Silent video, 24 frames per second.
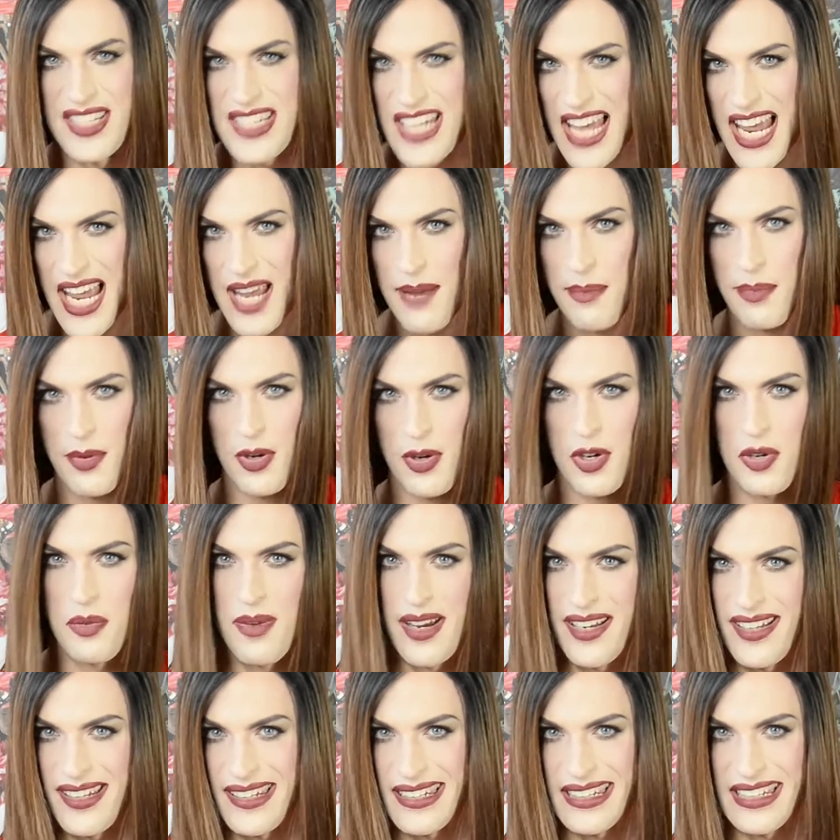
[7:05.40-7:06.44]
tape on
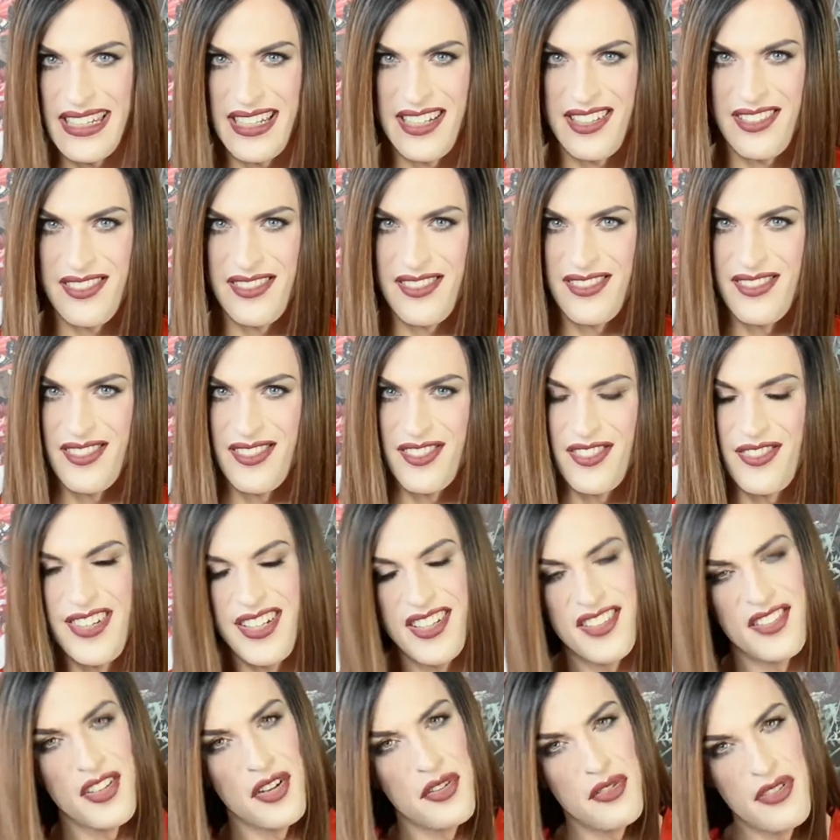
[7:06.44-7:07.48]
my skin
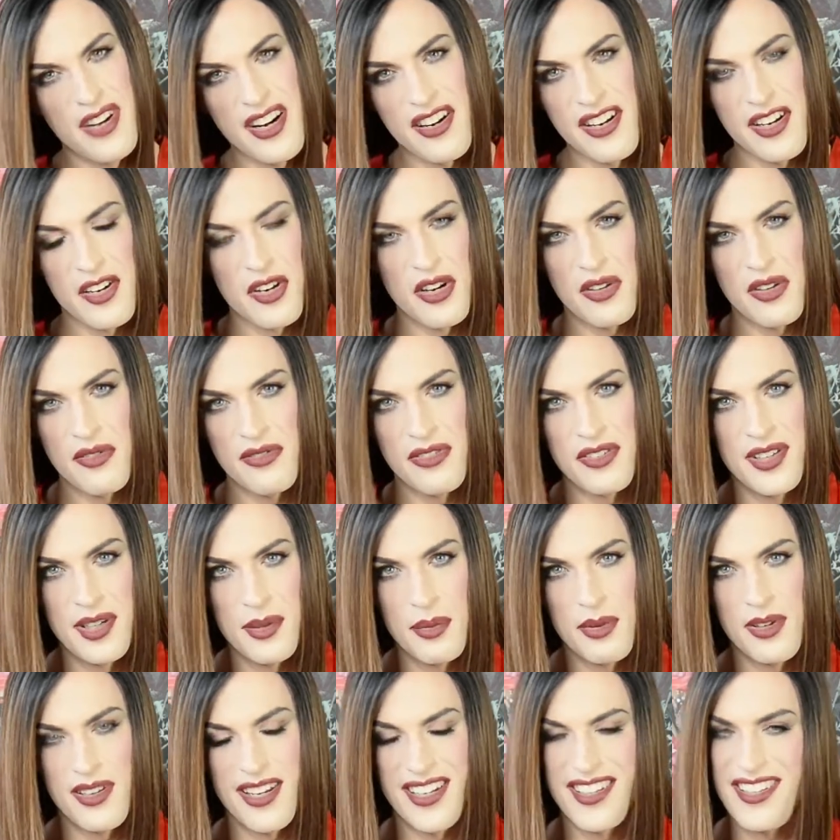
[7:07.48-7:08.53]
feels not very
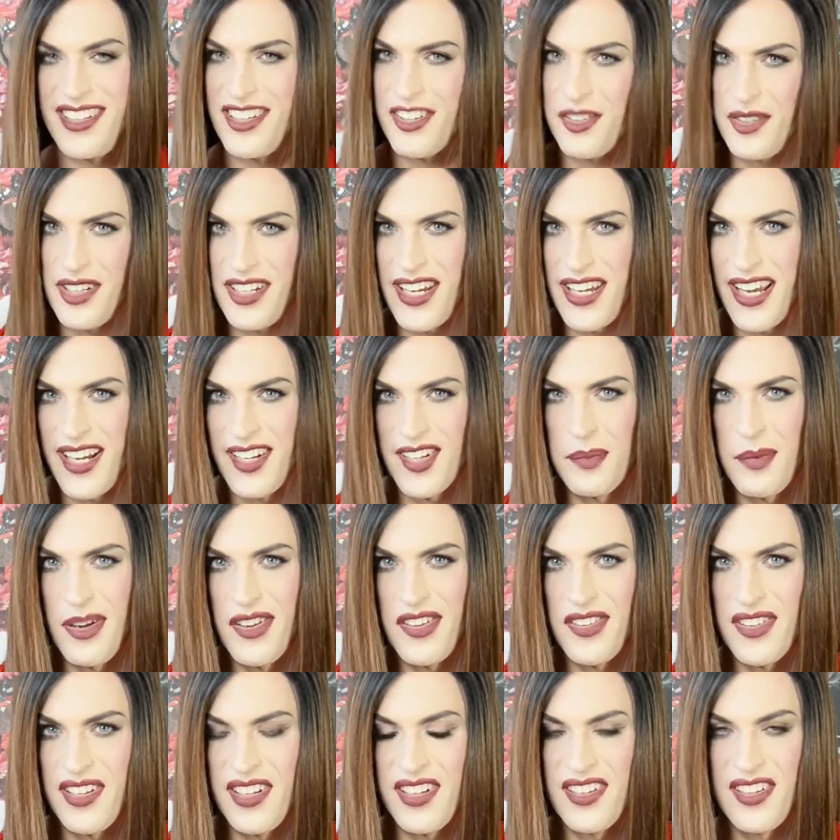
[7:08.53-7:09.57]
comfortable and irritates my
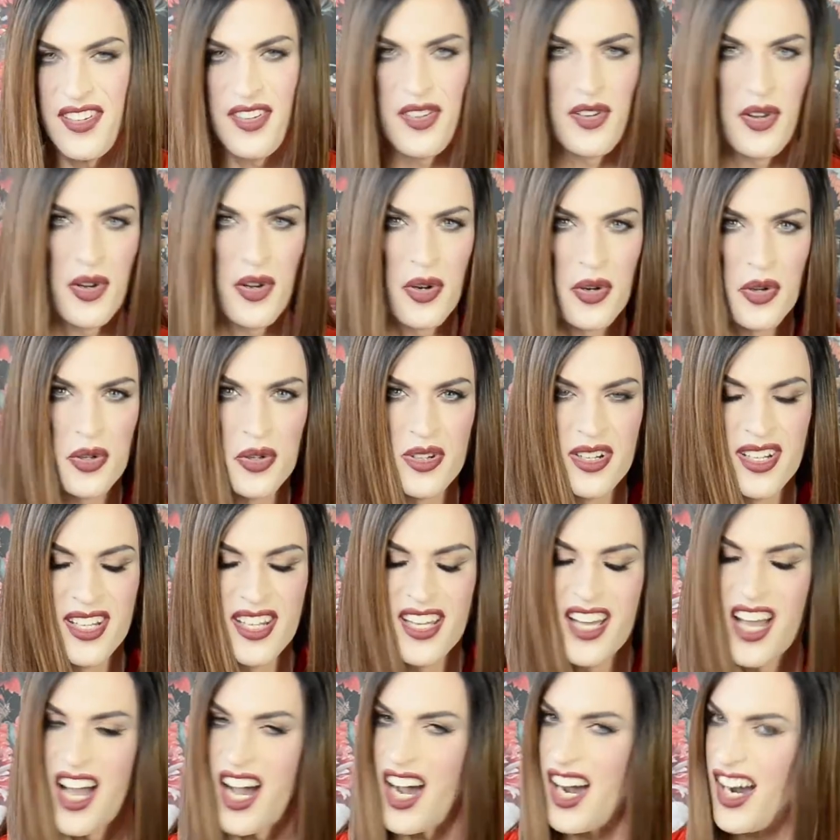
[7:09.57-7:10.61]
skin, so
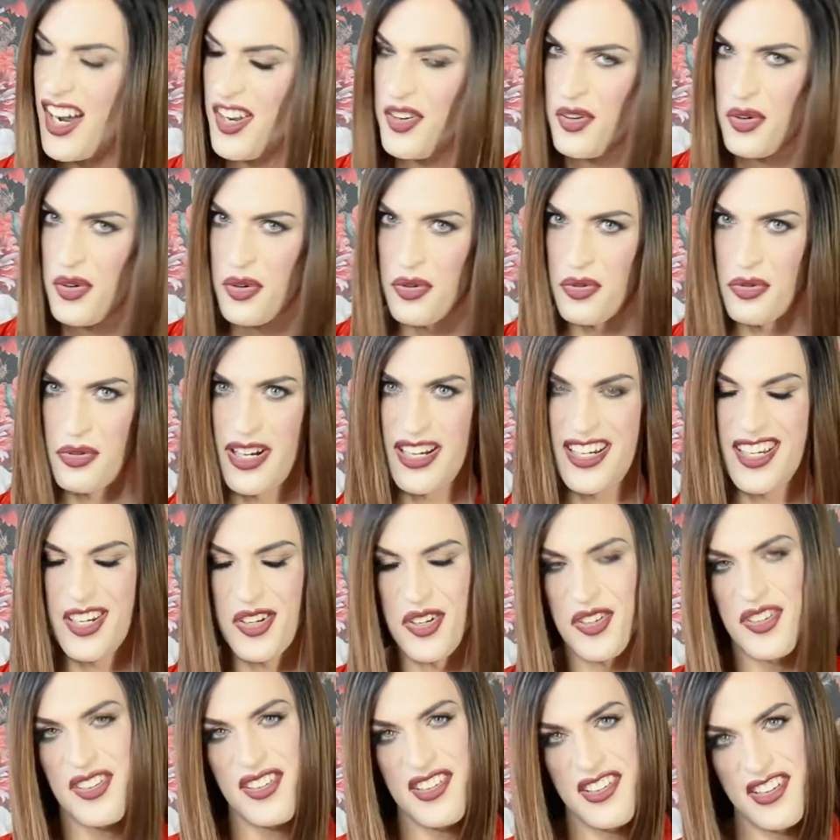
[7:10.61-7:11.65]
I don't really
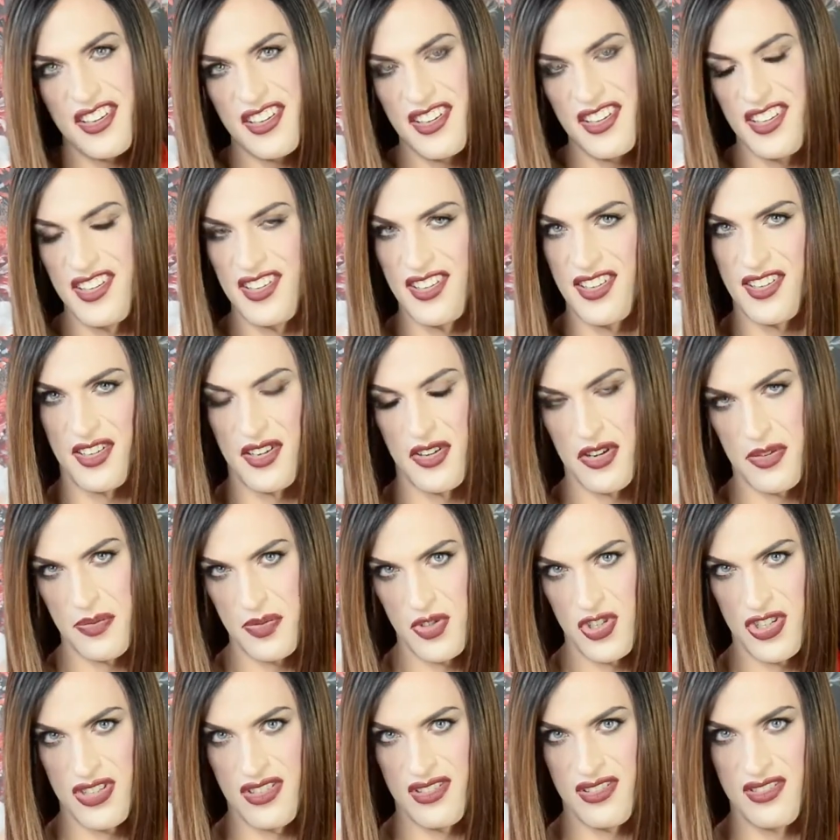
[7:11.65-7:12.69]
consider this as an
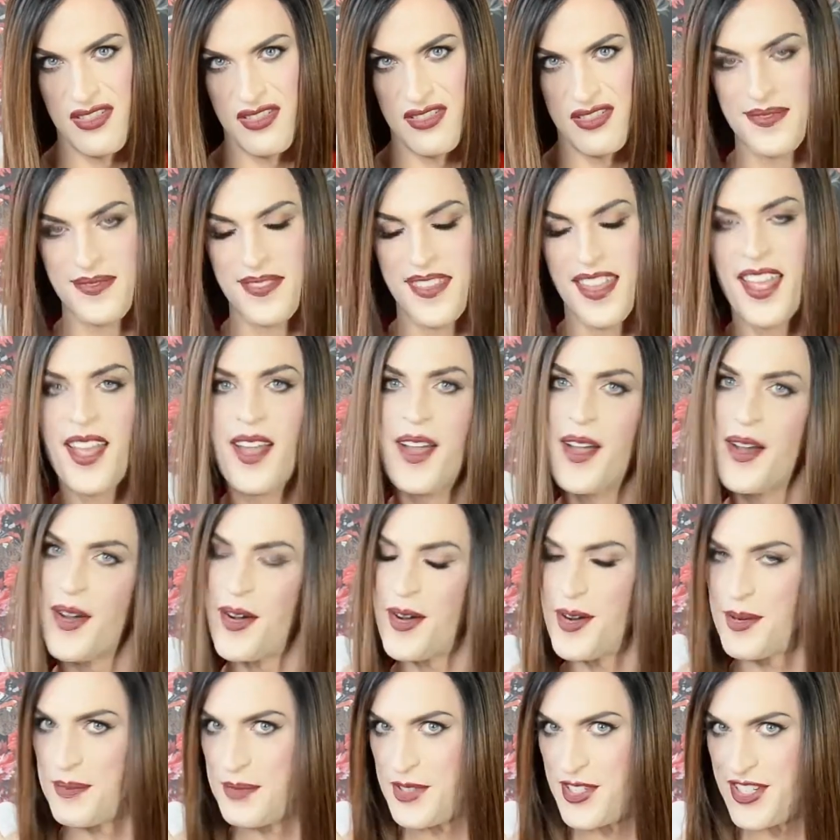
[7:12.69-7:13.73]
option.
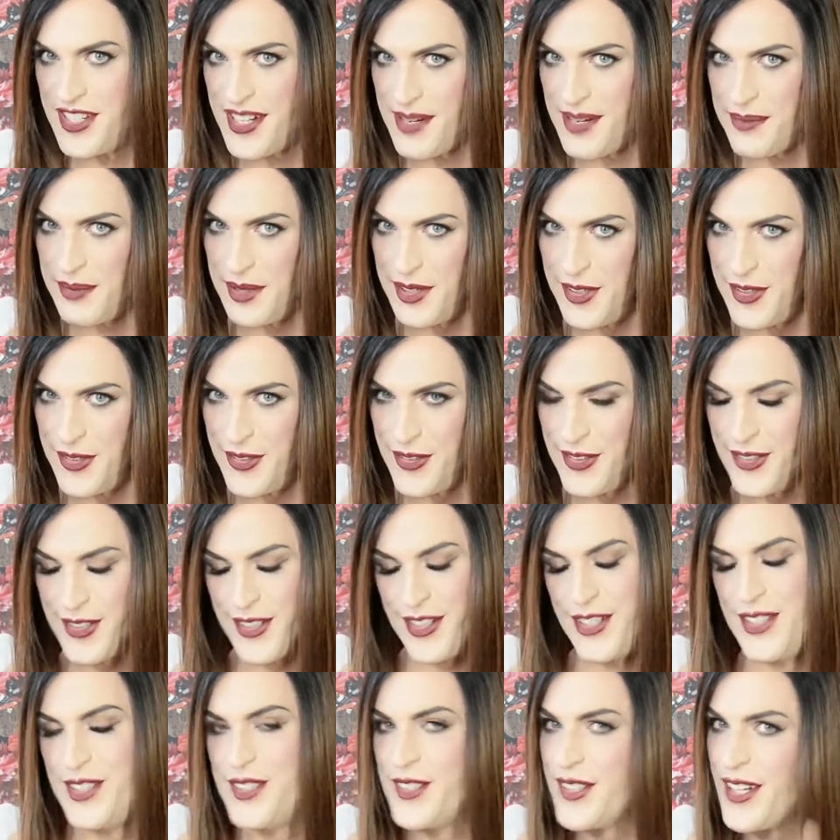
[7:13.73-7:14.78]
Option number 2,
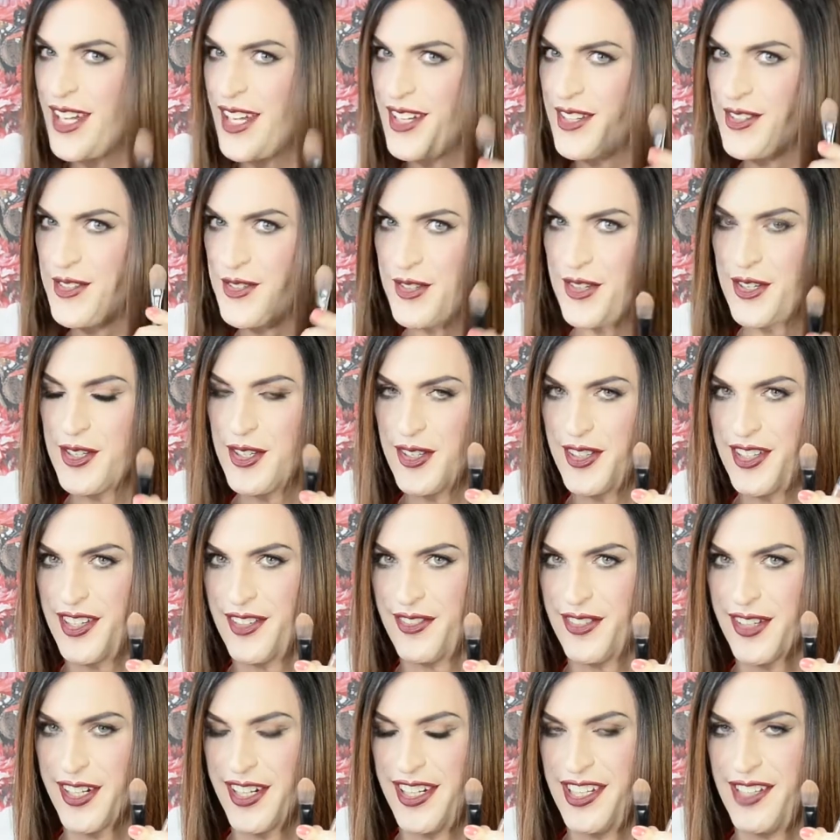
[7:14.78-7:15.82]
you can draw
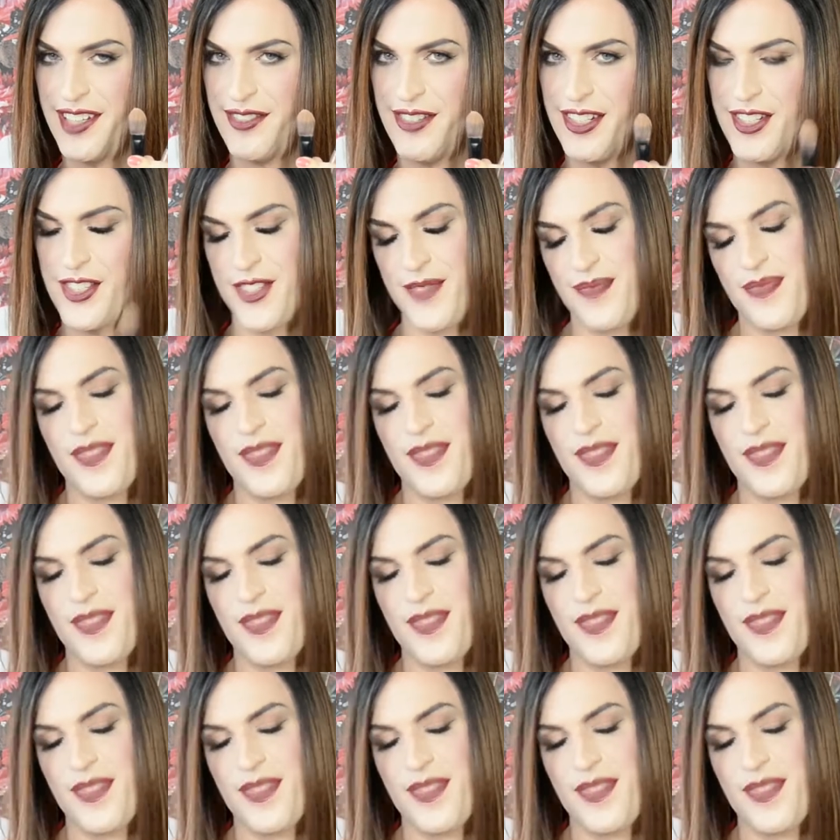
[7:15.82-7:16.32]
yourself a cleavage.